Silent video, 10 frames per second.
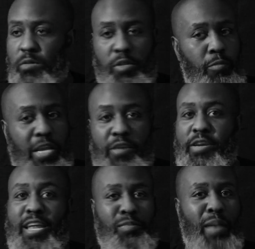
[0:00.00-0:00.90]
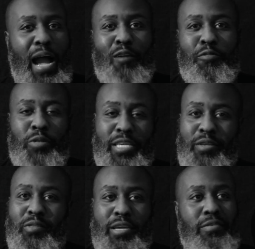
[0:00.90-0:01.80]
The internet is powerful. Get
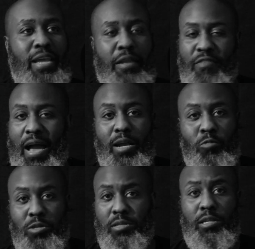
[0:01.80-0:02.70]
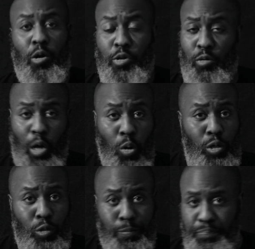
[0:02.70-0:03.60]
on the internet, find out what your
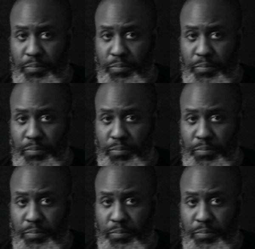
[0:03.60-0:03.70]
local